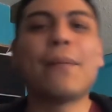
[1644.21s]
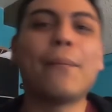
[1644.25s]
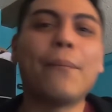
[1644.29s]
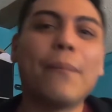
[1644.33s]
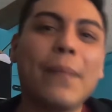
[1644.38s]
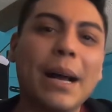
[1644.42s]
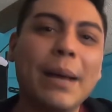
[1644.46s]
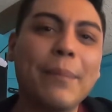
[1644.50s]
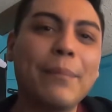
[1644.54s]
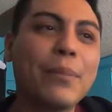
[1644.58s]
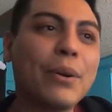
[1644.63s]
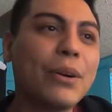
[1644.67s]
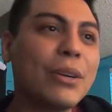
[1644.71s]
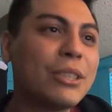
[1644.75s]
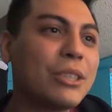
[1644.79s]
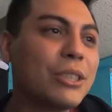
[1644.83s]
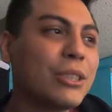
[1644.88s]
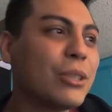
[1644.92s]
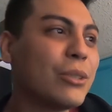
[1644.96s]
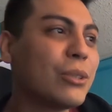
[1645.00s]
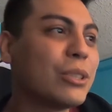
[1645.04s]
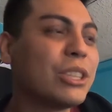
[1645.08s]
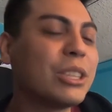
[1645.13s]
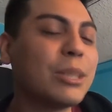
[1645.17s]
My
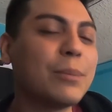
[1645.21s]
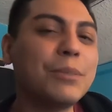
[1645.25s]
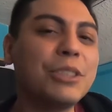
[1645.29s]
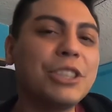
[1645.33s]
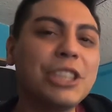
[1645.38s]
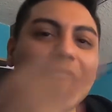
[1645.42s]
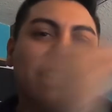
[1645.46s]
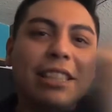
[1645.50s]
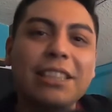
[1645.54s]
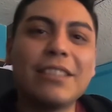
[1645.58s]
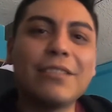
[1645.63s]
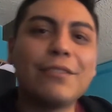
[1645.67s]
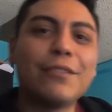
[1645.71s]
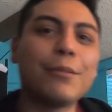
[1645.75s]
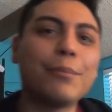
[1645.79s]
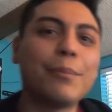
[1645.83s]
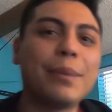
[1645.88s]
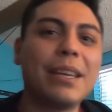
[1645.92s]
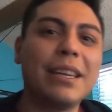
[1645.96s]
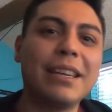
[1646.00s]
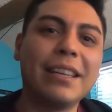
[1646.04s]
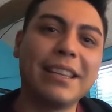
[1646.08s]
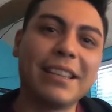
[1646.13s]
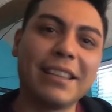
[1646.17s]
personal subjective
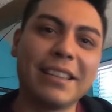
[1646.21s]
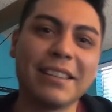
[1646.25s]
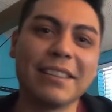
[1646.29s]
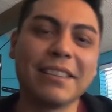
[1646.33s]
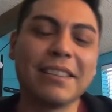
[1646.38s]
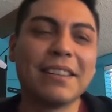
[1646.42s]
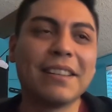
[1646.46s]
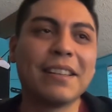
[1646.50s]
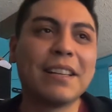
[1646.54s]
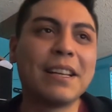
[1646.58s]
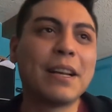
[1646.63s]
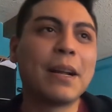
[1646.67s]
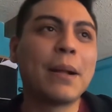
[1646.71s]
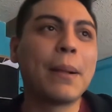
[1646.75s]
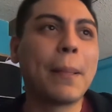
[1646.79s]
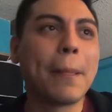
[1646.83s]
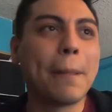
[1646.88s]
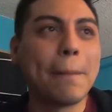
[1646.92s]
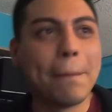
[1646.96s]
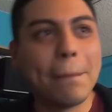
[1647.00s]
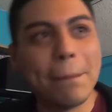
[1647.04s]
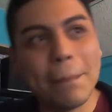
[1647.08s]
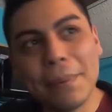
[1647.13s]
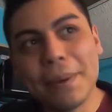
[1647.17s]
opinion,
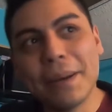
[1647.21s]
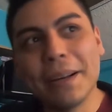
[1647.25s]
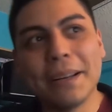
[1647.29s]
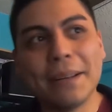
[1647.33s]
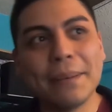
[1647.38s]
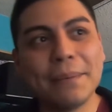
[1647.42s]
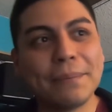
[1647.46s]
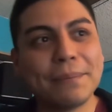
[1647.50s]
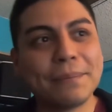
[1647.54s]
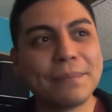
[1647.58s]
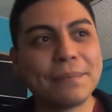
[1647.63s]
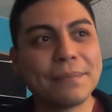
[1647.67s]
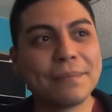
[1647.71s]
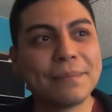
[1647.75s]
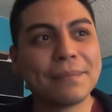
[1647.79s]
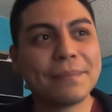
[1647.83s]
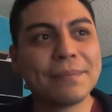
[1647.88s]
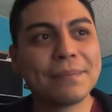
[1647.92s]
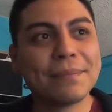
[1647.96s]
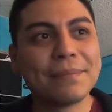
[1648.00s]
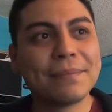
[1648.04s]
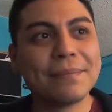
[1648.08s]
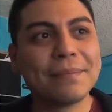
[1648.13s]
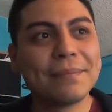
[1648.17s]
but
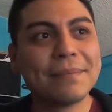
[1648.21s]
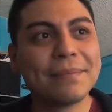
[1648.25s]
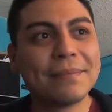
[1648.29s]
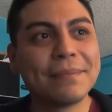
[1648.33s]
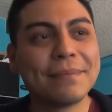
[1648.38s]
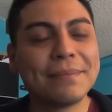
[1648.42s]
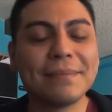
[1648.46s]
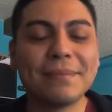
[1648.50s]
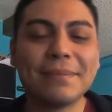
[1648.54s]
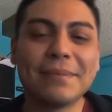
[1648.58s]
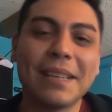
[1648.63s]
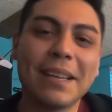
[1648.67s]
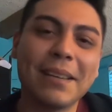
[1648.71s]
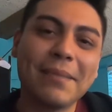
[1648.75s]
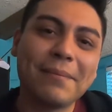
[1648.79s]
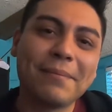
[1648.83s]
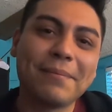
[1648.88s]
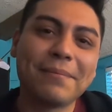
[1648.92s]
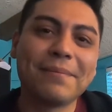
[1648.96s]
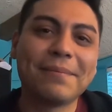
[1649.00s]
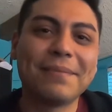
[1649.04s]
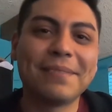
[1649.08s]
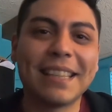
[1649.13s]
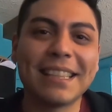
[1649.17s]
yeah,
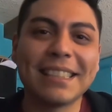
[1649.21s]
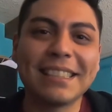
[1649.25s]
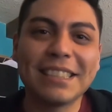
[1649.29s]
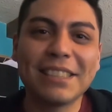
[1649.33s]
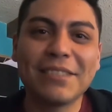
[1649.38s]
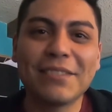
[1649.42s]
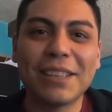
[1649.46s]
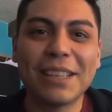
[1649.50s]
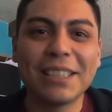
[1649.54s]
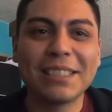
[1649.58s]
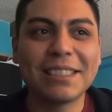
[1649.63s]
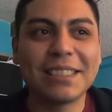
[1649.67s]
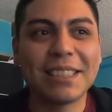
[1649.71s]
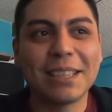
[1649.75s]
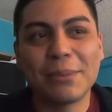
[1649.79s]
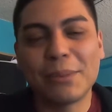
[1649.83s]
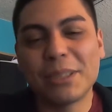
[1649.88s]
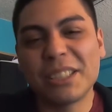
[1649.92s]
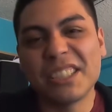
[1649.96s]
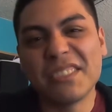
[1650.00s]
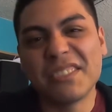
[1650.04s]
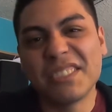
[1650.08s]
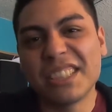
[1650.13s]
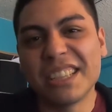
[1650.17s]
that's advice that I
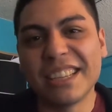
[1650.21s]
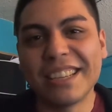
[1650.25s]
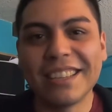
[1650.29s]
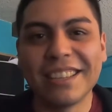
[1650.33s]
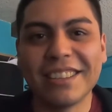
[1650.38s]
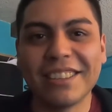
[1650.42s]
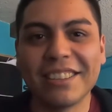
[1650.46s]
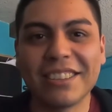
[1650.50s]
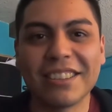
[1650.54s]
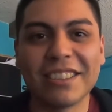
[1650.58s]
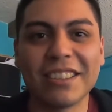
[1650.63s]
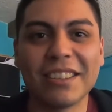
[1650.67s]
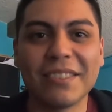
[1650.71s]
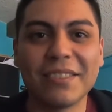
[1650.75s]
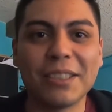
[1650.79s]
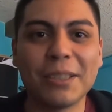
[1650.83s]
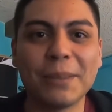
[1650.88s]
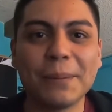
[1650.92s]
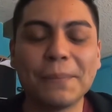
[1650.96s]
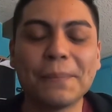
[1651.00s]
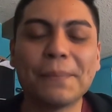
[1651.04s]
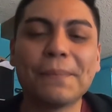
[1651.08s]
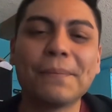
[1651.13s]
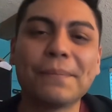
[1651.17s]
would give to any other glover.
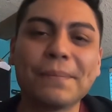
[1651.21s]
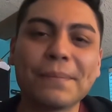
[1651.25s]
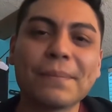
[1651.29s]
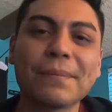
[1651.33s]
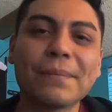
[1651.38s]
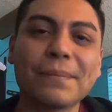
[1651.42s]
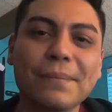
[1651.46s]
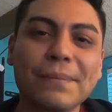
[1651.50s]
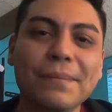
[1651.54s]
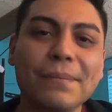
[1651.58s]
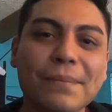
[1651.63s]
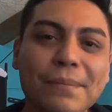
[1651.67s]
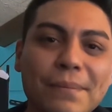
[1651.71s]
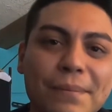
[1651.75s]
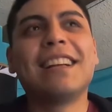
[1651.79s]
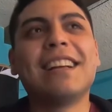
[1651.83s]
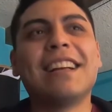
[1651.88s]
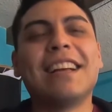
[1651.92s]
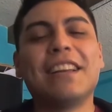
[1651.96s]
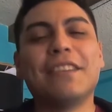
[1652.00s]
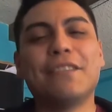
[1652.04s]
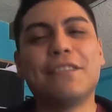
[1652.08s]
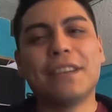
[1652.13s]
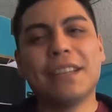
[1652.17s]

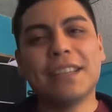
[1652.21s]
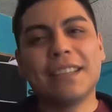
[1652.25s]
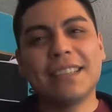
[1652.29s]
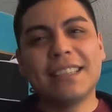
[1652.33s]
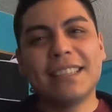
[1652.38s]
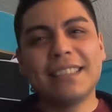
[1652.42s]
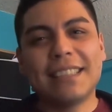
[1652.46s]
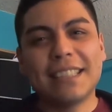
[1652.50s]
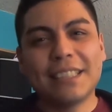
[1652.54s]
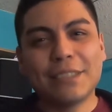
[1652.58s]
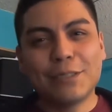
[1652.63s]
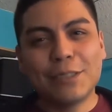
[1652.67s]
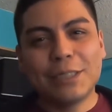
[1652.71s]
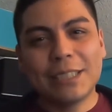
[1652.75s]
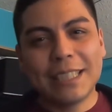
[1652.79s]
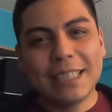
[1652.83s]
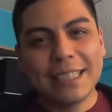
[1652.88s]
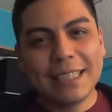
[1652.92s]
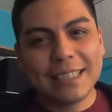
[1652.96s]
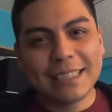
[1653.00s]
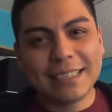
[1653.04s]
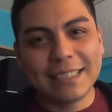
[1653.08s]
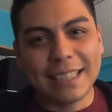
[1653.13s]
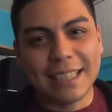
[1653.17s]
And finally, thanks for
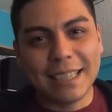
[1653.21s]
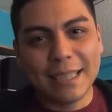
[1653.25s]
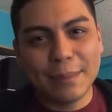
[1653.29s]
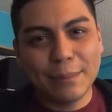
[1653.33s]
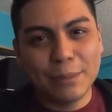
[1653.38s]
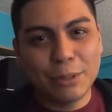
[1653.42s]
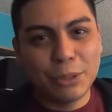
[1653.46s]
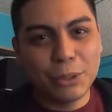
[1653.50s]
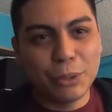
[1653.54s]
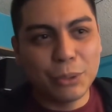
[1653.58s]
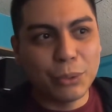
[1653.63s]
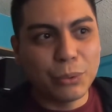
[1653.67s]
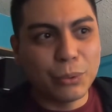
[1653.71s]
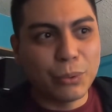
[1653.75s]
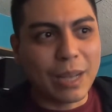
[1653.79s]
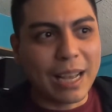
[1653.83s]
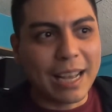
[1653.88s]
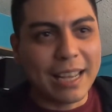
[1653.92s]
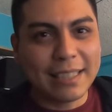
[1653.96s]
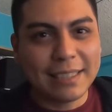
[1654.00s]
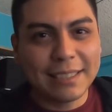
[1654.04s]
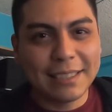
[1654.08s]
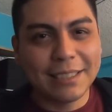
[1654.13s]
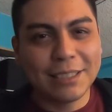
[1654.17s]
taking the time to
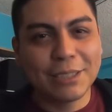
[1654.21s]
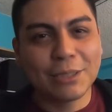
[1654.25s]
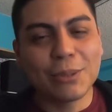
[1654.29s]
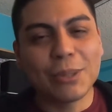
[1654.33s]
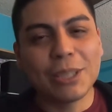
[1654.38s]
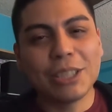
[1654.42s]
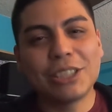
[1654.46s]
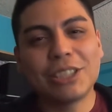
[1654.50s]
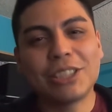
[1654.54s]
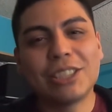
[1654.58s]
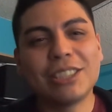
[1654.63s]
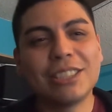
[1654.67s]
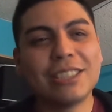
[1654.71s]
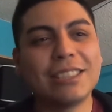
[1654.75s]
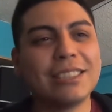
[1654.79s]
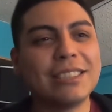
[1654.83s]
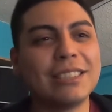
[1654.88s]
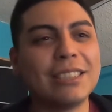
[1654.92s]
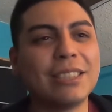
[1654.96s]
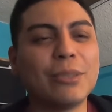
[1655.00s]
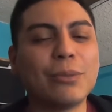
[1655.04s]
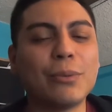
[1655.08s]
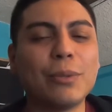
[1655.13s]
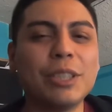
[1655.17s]
ask these questions,
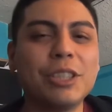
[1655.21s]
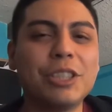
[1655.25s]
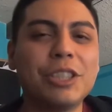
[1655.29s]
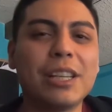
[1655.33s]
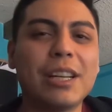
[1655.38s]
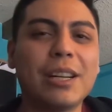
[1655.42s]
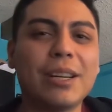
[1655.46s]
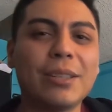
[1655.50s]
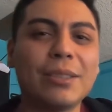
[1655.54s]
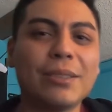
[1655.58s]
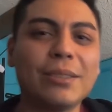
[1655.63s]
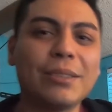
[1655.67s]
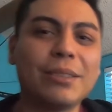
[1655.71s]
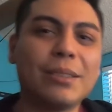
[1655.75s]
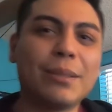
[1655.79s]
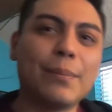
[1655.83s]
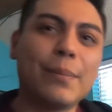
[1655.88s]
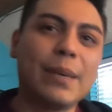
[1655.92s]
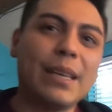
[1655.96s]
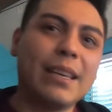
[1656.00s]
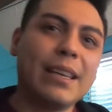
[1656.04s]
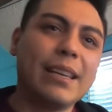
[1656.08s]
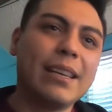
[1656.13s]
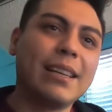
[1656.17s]
you know, reach out to
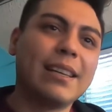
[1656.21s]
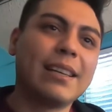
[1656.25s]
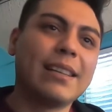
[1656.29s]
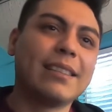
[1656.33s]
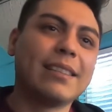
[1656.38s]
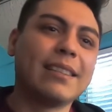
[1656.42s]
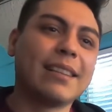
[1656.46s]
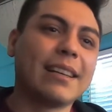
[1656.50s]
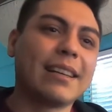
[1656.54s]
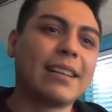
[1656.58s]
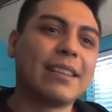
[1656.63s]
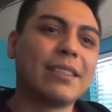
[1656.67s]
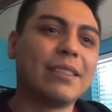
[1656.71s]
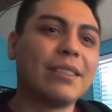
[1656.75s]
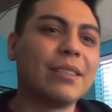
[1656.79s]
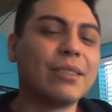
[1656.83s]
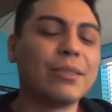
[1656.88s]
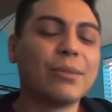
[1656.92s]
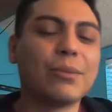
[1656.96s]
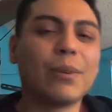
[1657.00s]
me and, like, you know,